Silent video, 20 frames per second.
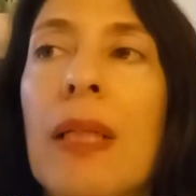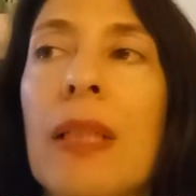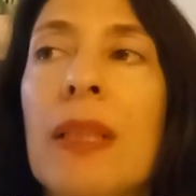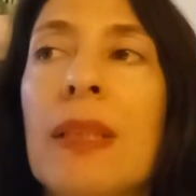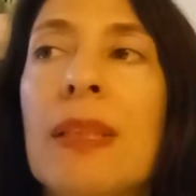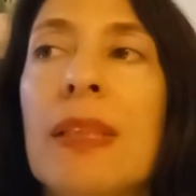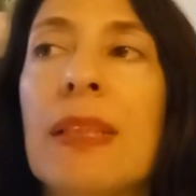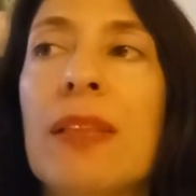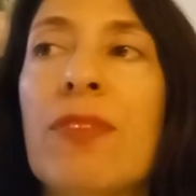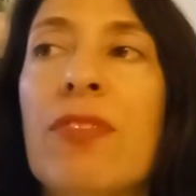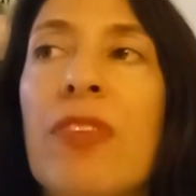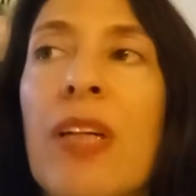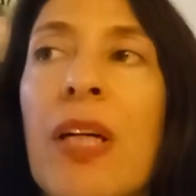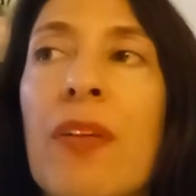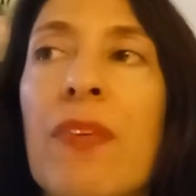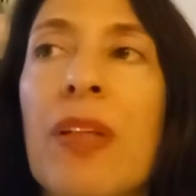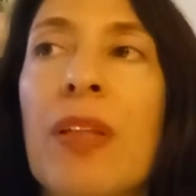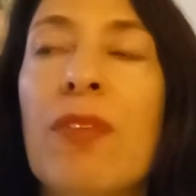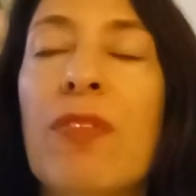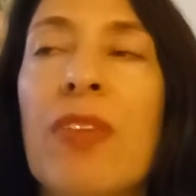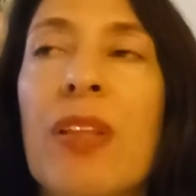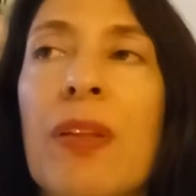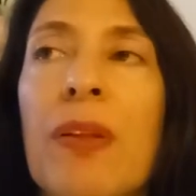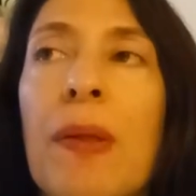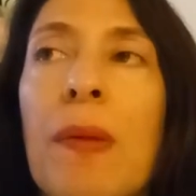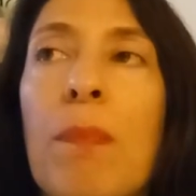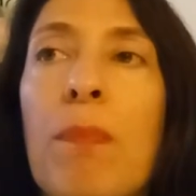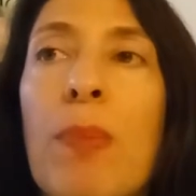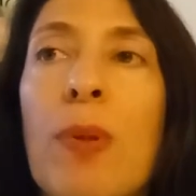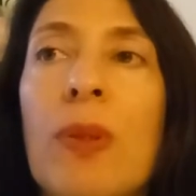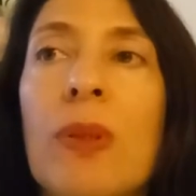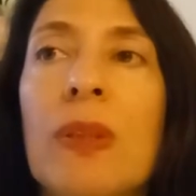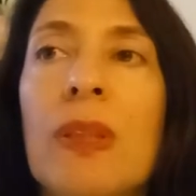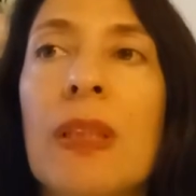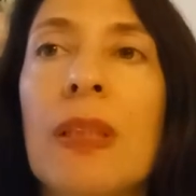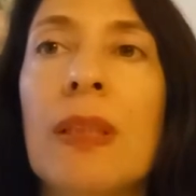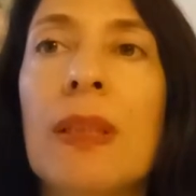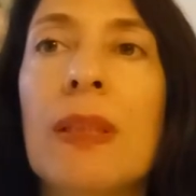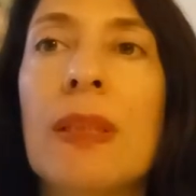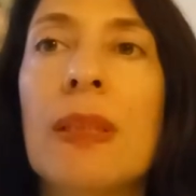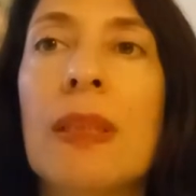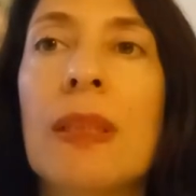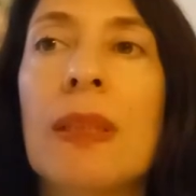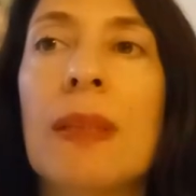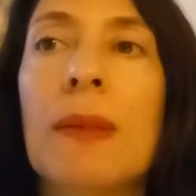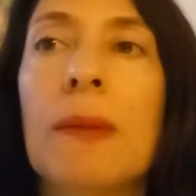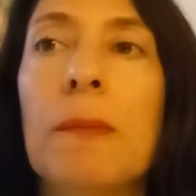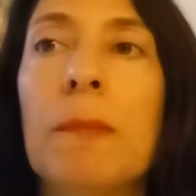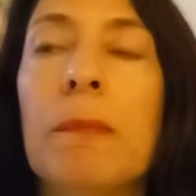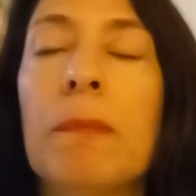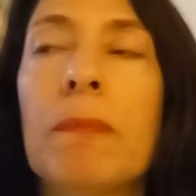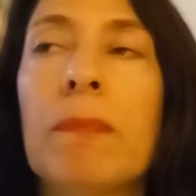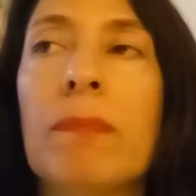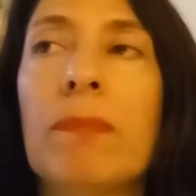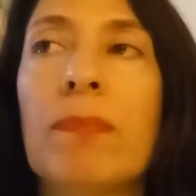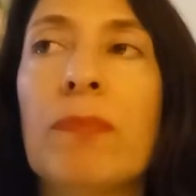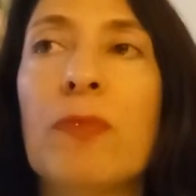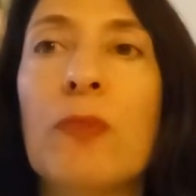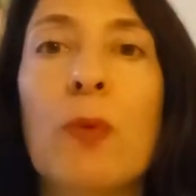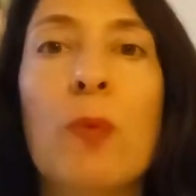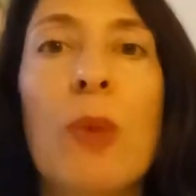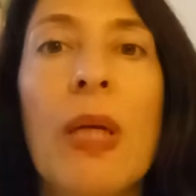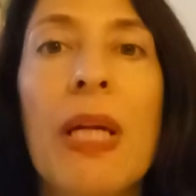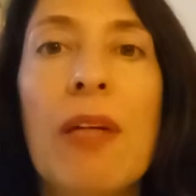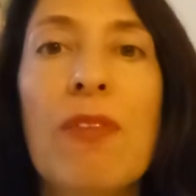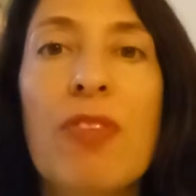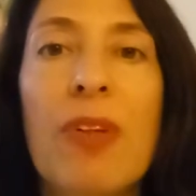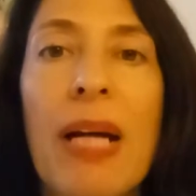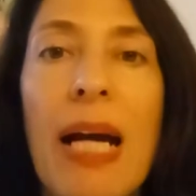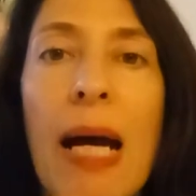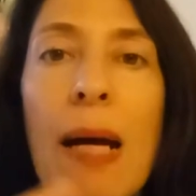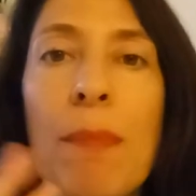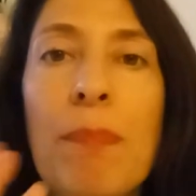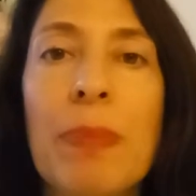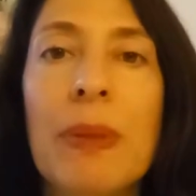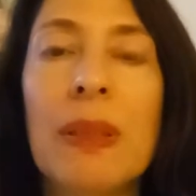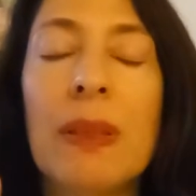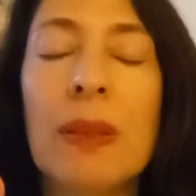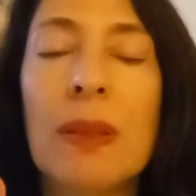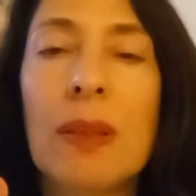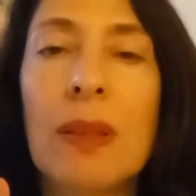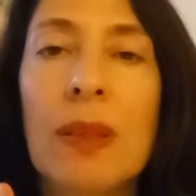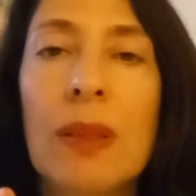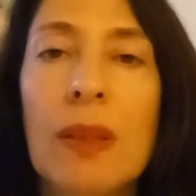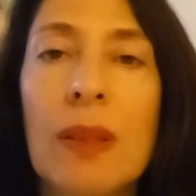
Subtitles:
it's very important, whatever happened